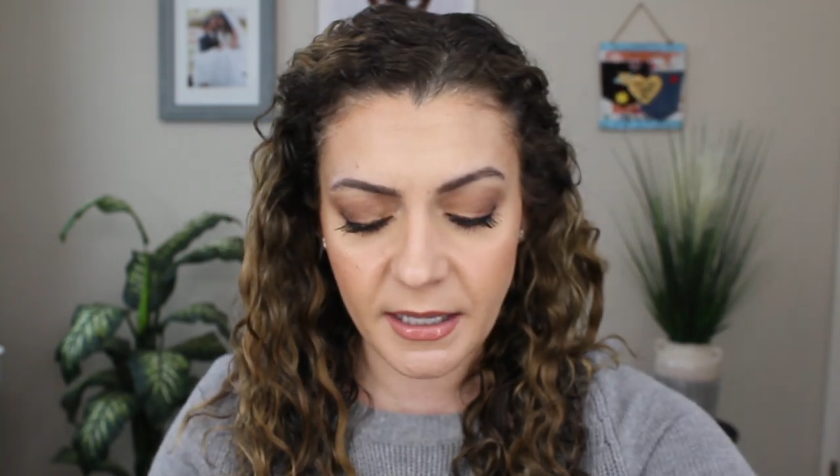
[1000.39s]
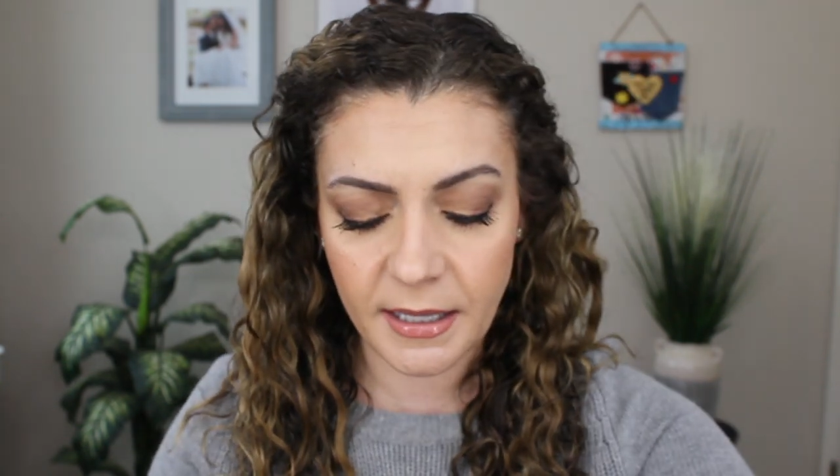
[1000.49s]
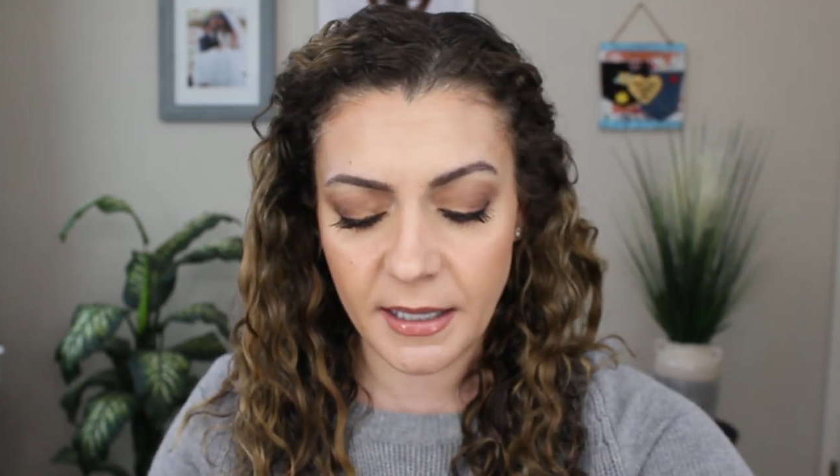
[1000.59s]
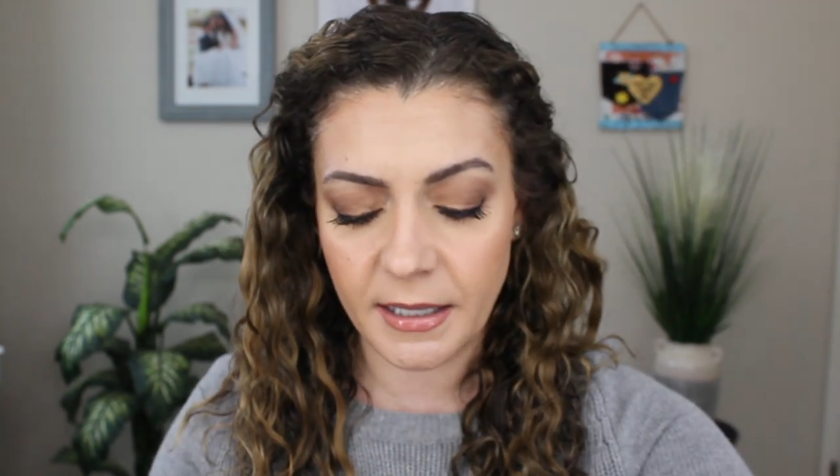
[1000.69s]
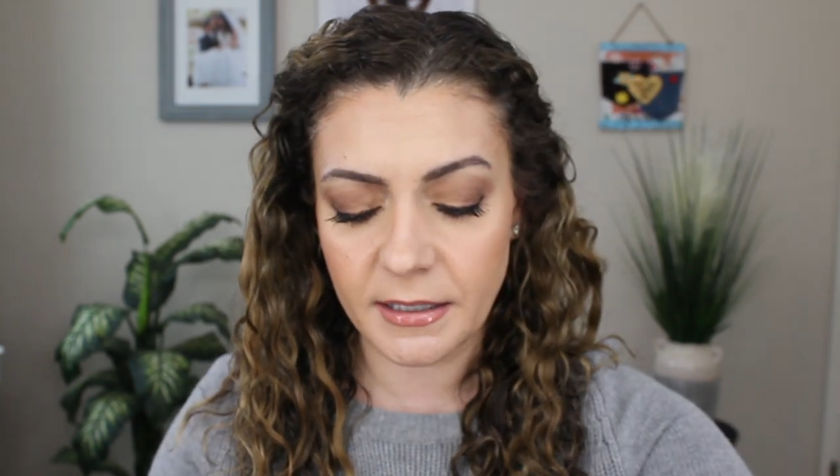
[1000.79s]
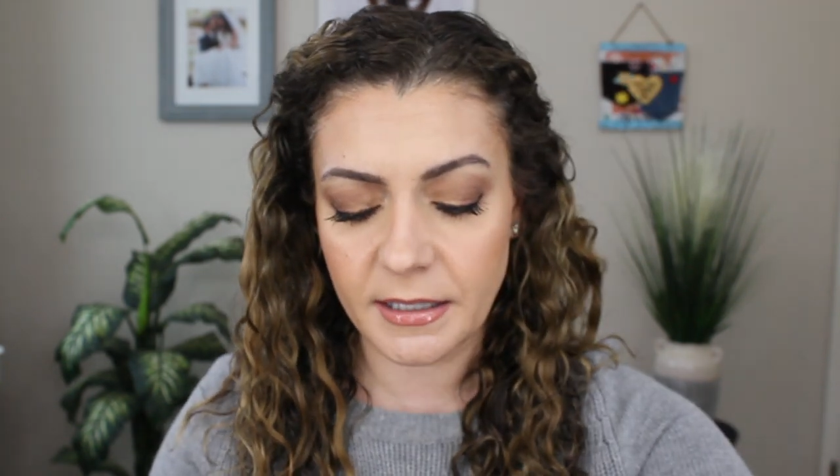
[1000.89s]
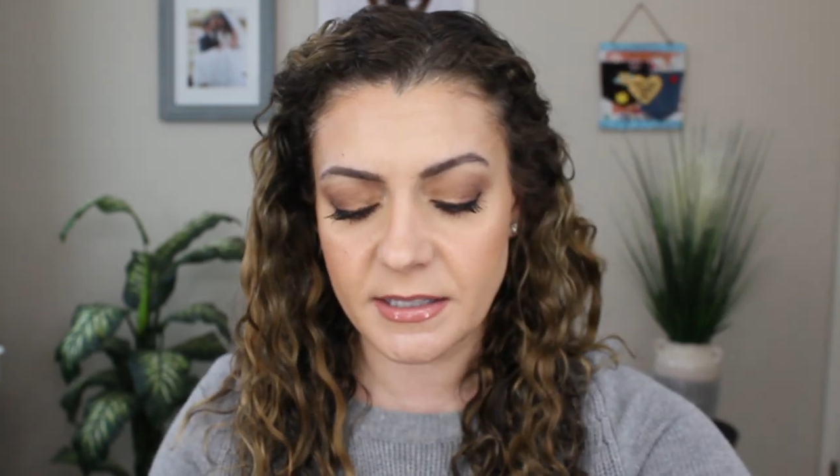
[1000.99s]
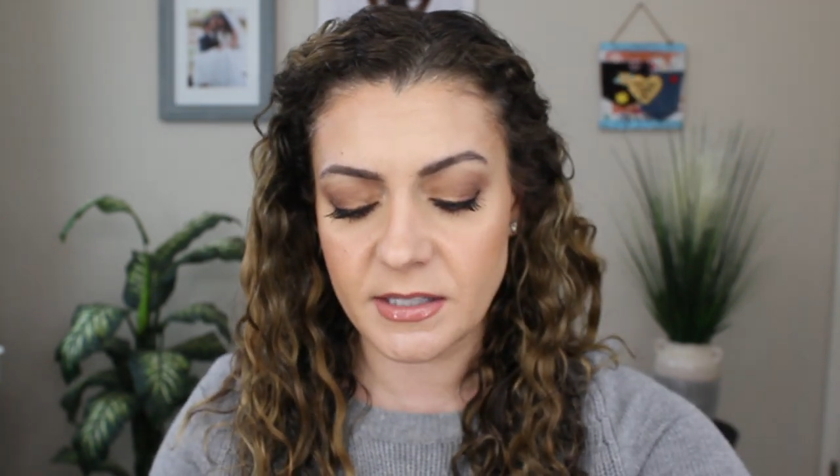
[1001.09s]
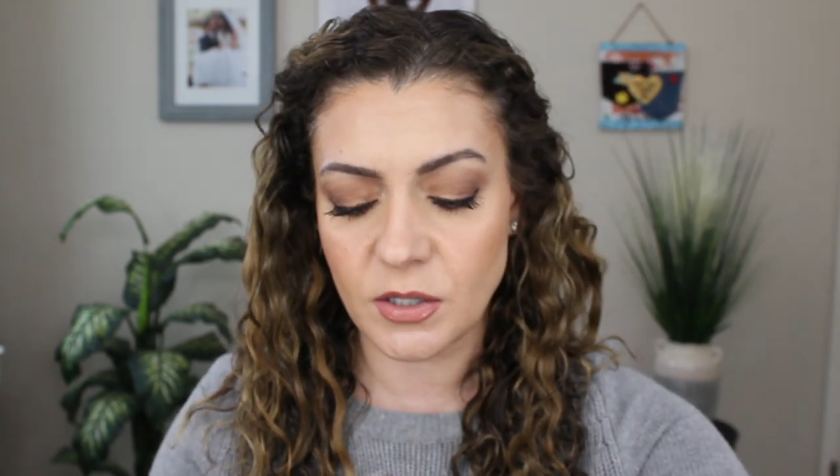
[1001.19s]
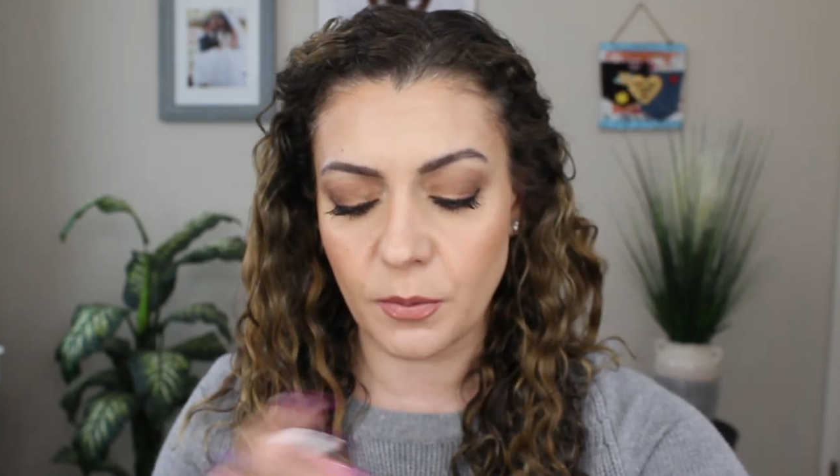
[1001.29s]
and
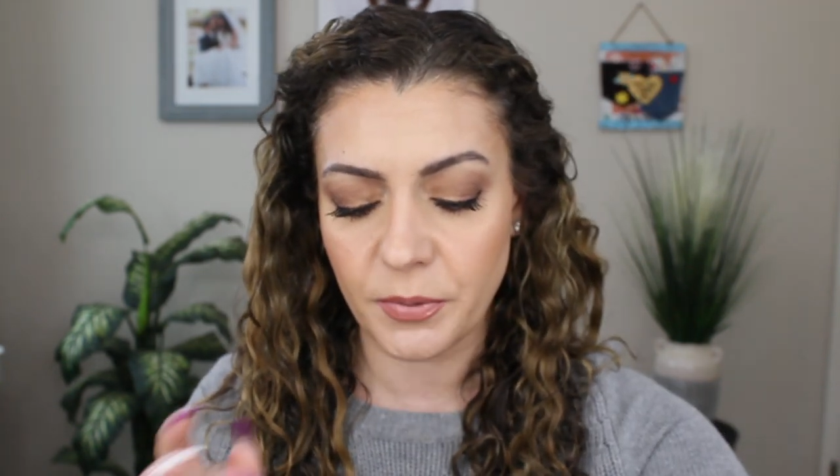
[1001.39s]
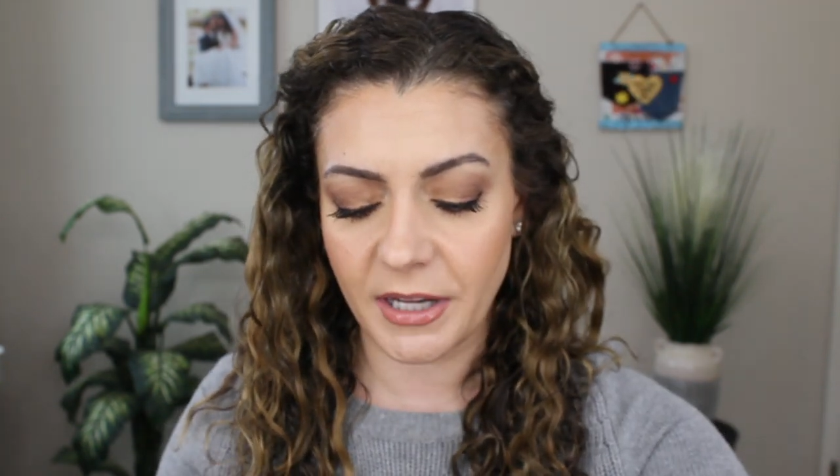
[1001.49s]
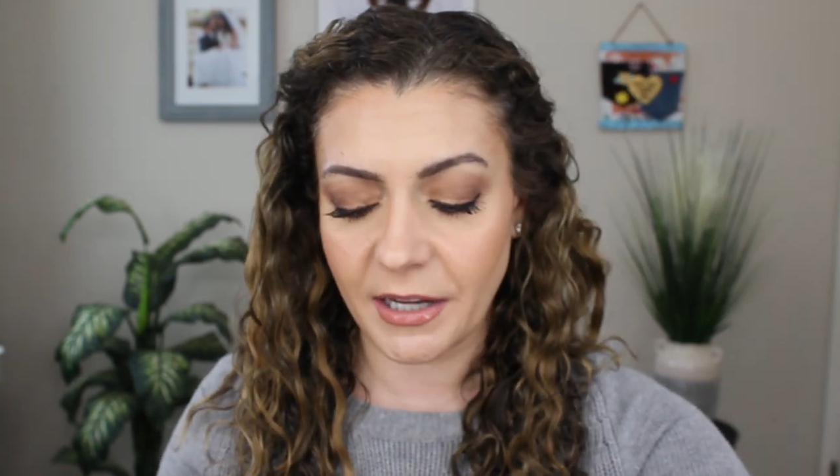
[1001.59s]
it's so pretty.